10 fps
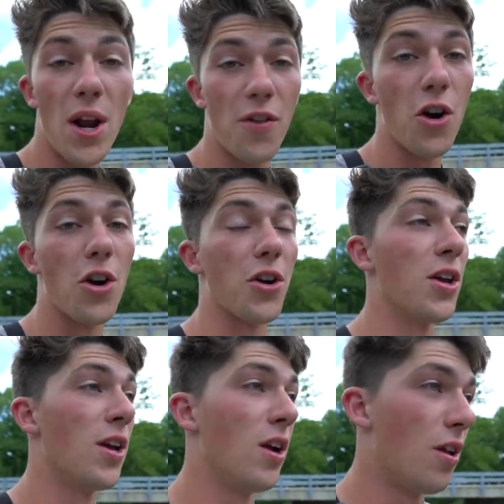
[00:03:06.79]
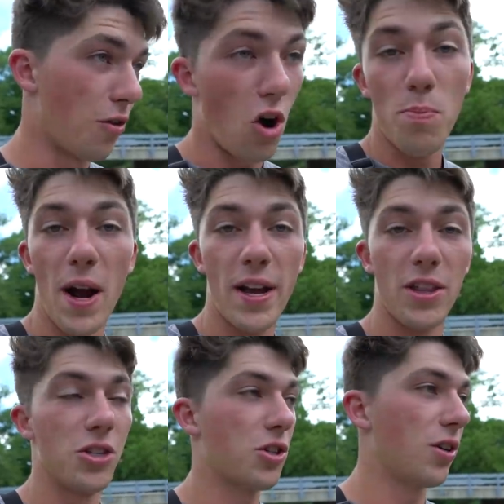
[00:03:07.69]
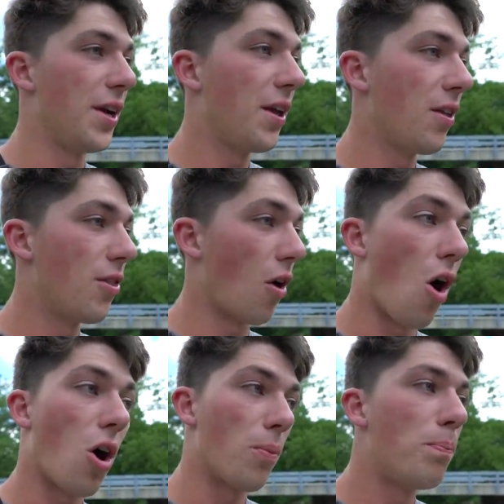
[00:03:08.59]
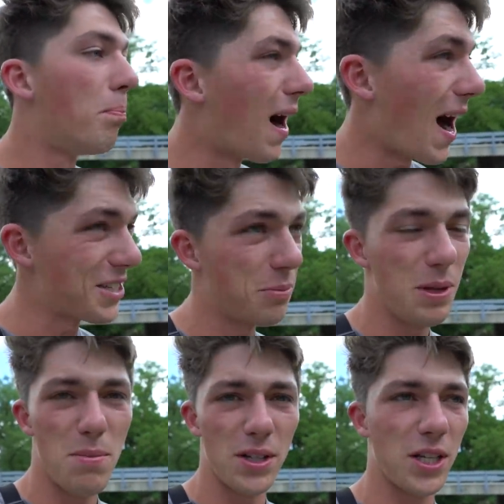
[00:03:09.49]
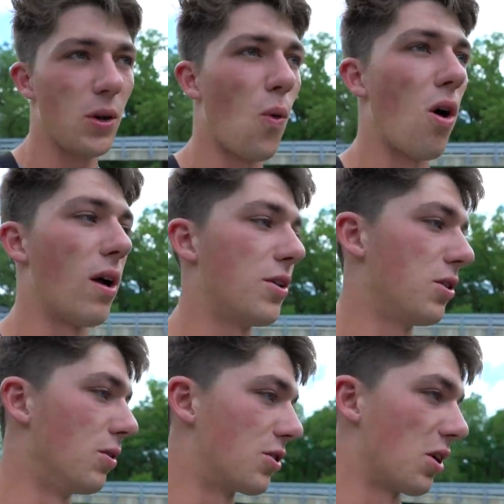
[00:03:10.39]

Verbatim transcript: what I've heard, there are pike in this creek. There are possibly muskie and walleye too.